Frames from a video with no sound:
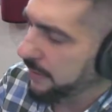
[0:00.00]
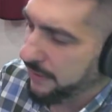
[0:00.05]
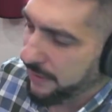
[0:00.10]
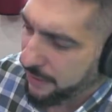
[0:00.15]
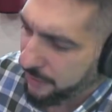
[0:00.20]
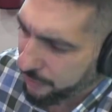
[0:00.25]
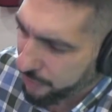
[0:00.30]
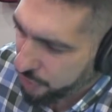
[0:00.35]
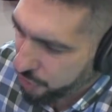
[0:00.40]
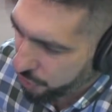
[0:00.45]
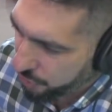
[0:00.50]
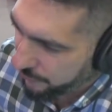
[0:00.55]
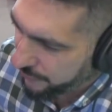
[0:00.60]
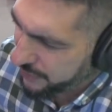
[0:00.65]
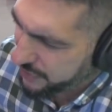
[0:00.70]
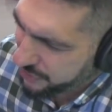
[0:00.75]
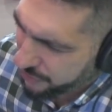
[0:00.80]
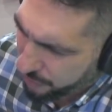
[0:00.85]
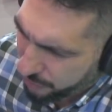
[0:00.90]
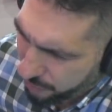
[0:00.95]
a little
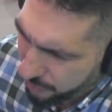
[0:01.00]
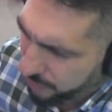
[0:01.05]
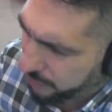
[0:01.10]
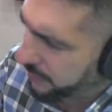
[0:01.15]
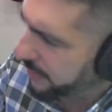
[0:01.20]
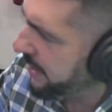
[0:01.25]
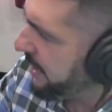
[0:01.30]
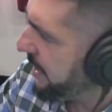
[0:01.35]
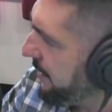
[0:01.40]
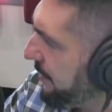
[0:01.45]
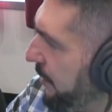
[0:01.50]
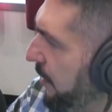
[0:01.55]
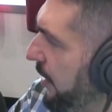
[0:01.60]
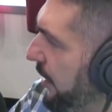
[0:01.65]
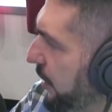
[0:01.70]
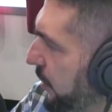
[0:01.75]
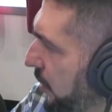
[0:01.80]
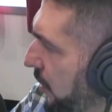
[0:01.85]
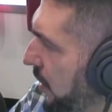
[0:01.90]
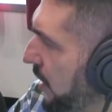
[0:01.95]
nervous early. I thought
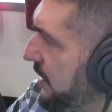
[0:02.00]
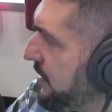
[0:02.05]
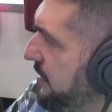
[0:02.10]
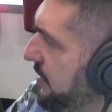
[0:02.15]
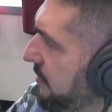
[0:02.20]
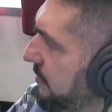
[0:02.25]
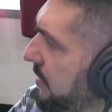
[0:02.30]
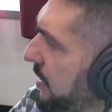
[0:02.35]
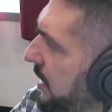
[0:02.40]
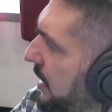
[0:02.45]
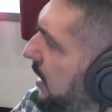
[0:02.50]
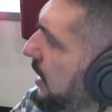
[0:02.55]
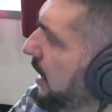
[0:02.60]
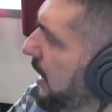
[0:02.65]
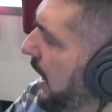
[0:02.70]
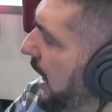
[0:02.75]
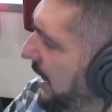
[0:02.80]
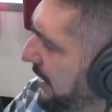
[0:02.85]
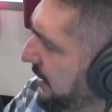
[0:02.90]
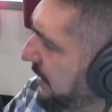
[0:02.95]
it cost them.
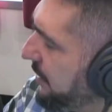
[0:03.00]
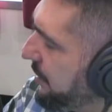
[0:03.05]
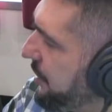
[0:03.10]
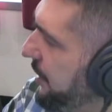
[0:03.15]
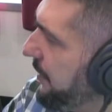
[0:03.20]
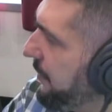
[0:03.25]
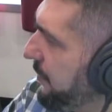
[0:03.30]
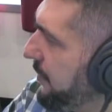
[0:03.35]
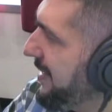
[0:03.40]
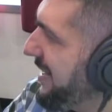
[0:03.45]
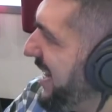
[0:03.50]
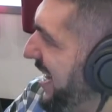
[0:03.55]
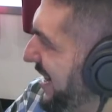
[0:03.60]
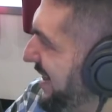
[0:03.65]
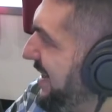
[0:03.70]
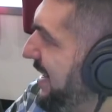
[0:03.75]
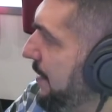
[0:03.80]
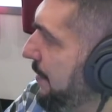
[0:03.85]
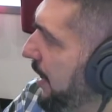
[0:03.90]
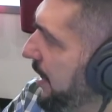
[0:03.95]
I think the Chiefs would
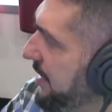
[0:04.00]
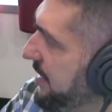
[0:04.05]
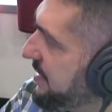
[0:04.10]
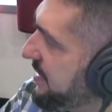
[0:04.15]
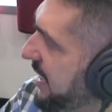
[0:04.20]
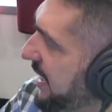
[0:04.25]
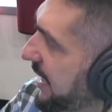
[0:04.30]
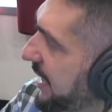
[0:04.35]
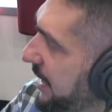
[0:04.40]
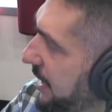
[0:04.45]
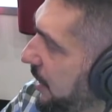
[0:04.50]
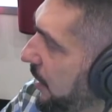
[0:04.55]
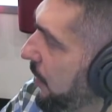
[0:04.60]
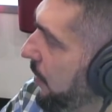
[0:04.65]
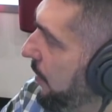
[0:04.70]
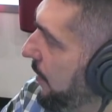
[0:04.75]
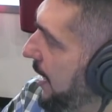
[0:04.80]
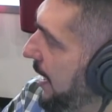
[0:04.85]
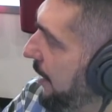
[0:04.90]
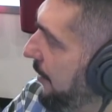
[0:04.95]
get them on the second
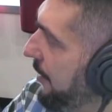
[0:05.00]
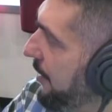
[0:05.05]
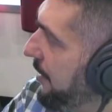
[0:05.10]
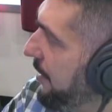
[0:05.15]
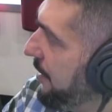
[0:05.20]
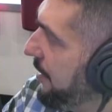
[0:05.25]
go-around.